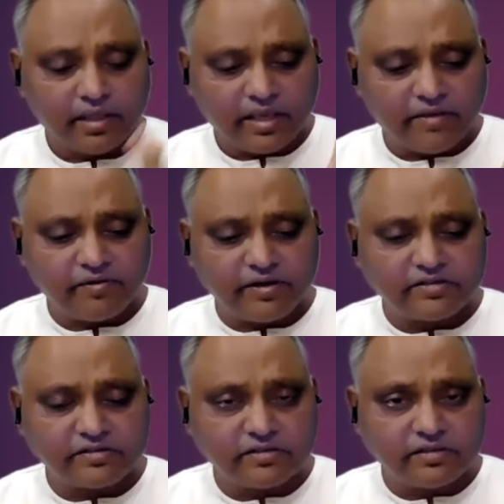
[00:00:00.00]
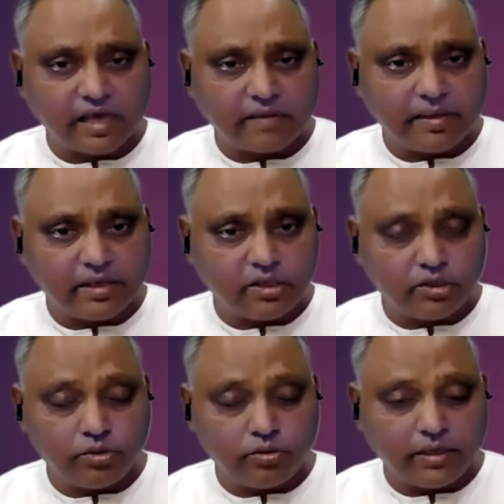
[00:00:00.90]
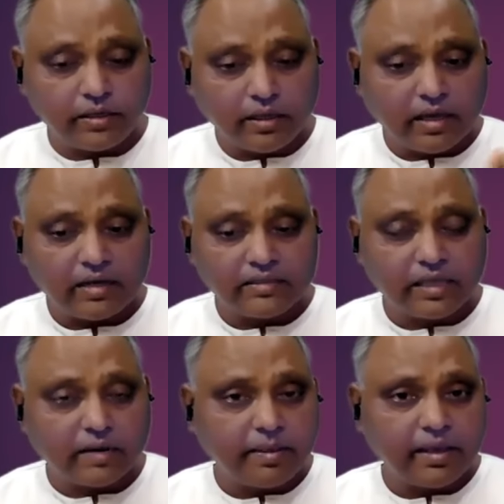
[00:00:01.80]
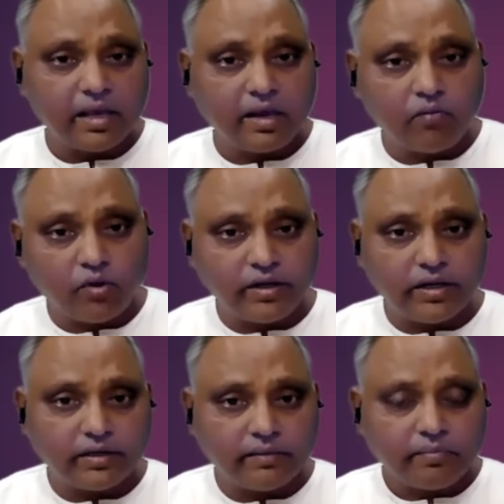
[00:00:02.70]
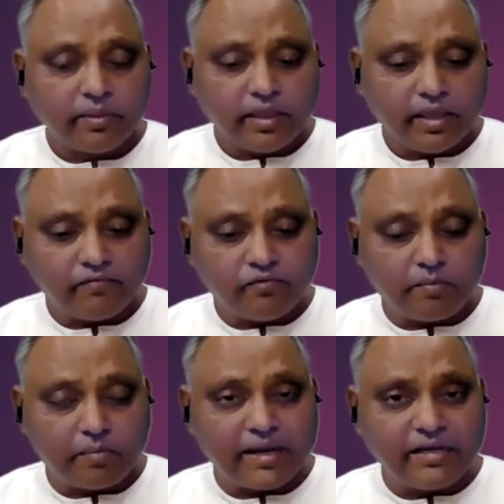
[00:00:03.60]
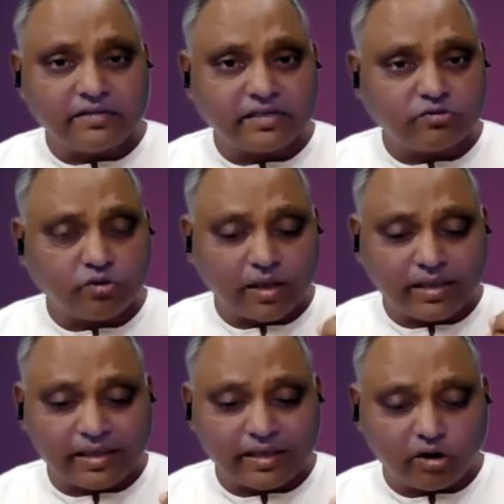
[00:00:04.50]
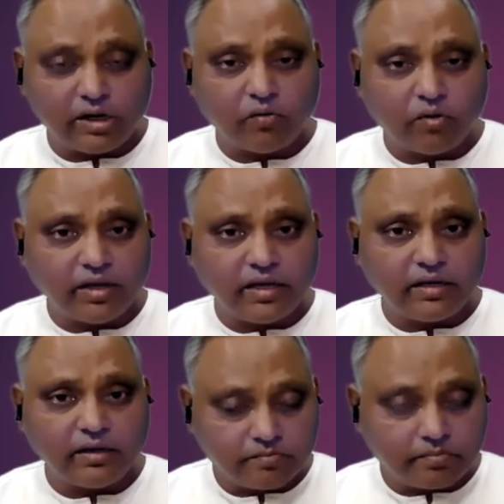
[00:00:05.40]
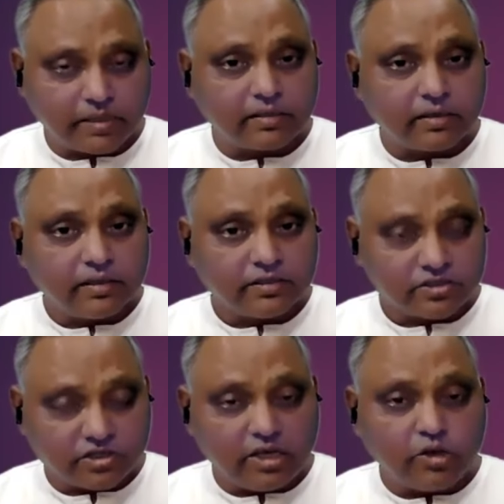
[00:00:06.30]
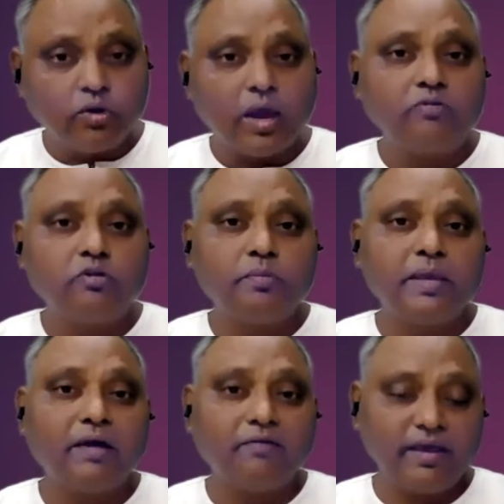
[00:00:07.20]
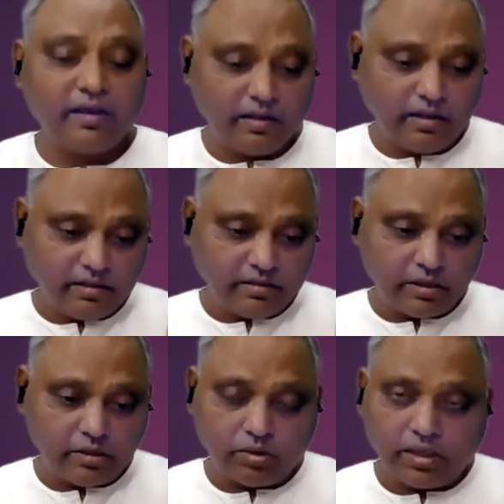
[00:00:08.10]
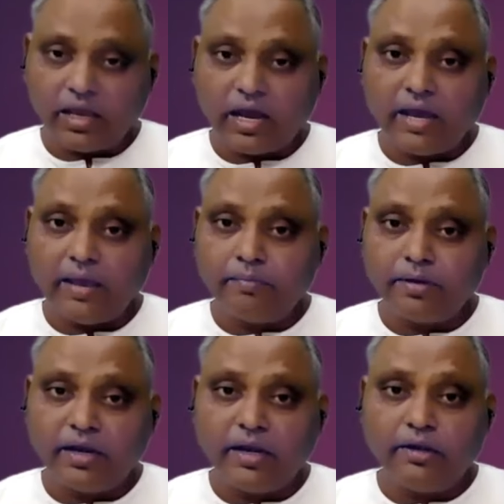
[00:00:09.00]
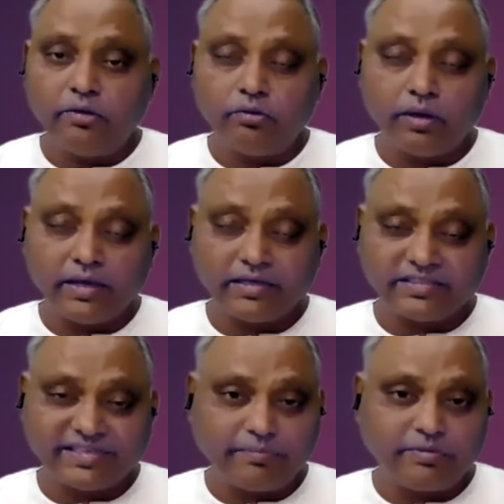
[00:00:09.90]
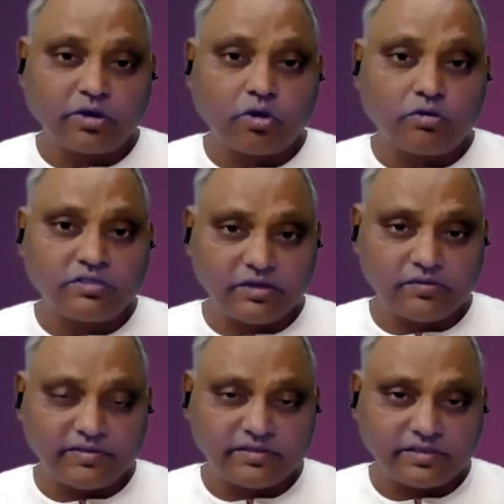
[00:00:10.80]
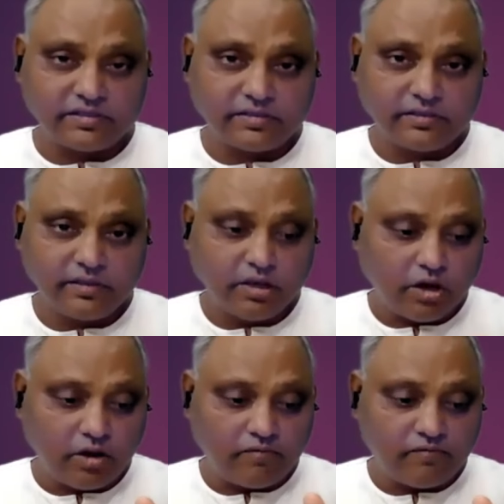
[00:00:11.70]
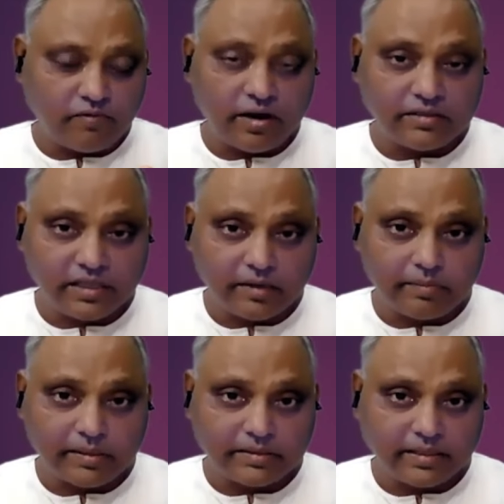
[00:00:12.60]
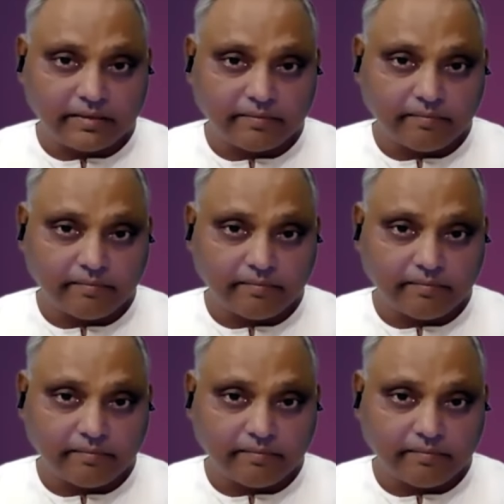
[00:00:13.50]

If it is dharmic, do it. Adharmic, avoid it. If your mind says, no, I cannot avoid it, but still you have to be aware that, okay, I am ready to accept the consequences of adharma then.